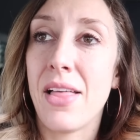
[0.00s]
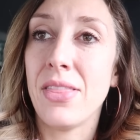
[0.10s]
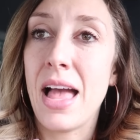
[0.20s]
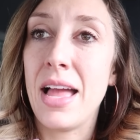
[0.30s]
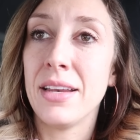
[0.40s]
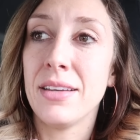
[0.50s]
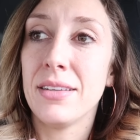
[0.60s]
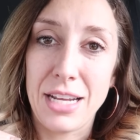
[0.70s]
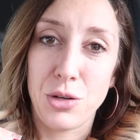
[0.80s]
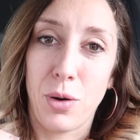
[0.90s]
and then
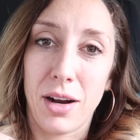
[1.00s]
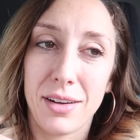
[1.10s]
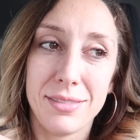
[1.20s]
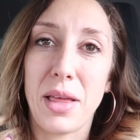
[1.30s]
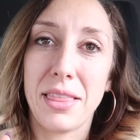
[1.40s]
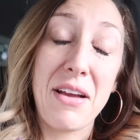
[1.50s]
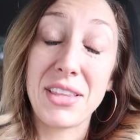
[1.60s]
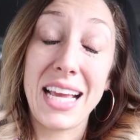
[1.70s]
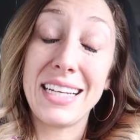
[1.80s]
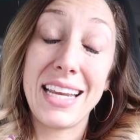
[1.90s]
get to work with
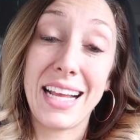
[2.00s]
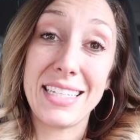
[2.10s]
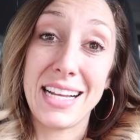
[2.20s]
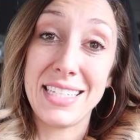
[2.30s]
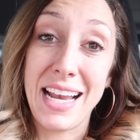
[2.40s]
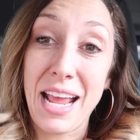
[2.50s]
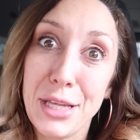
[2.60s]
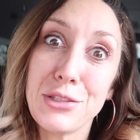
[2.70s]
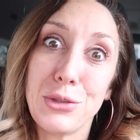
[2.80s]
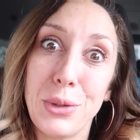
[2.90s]
everything I need to get done today.
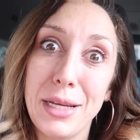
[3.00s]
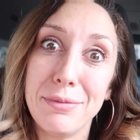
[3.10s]
Let's do